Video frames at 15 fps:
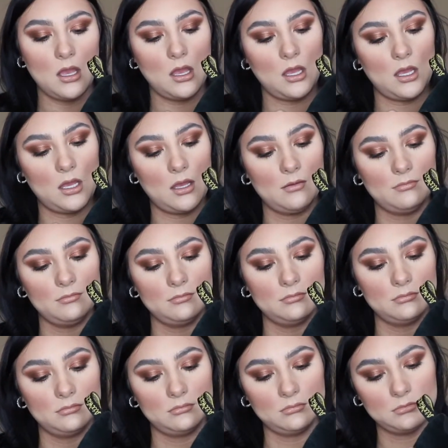
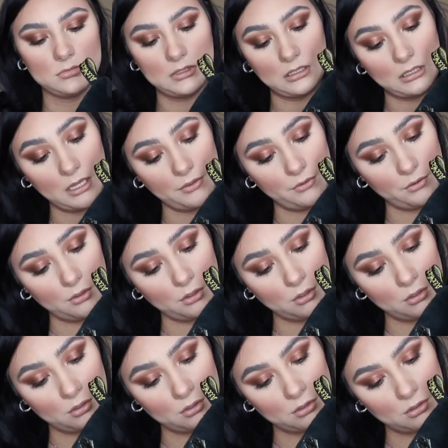
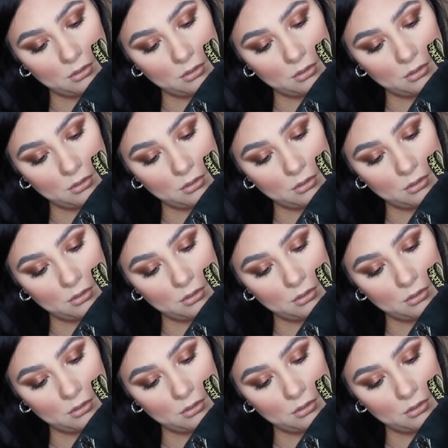leather,